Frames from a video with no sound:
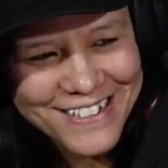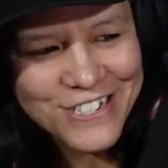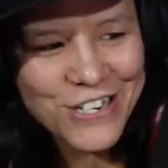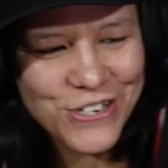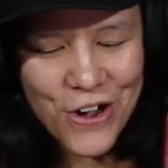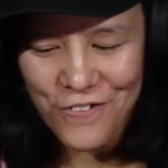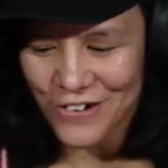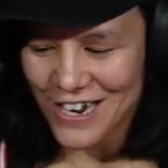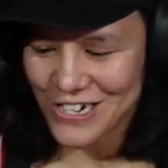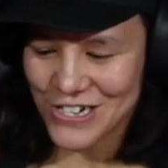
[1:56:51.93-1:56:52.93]
She's over
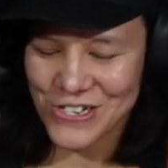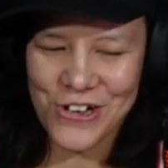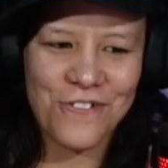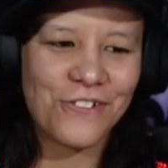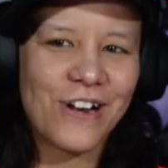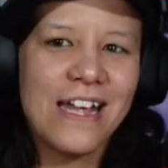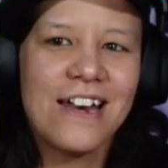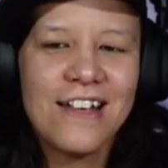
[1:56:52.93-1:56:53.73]
it. She's over it.